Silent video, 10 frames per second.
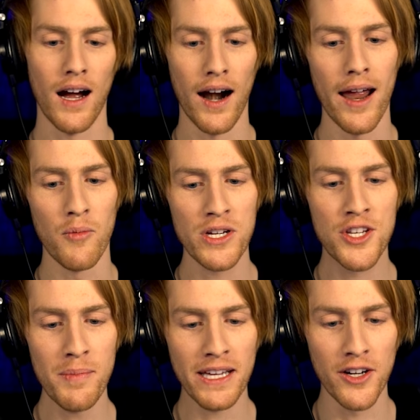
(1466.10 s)
All right, we
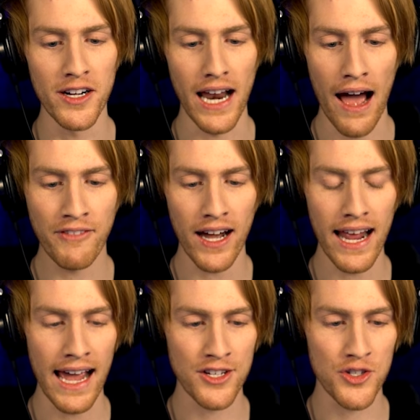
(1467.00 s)
should be good. I've
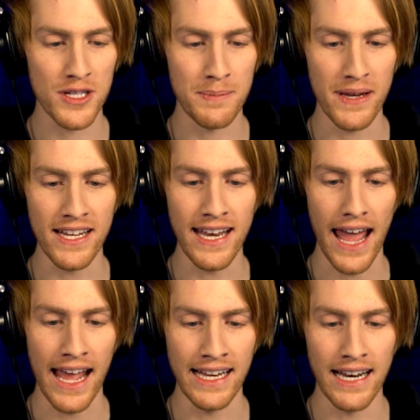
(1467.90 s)
got extra speed
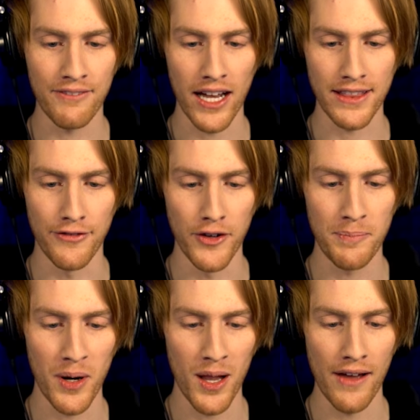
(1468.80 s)
and I've got the football.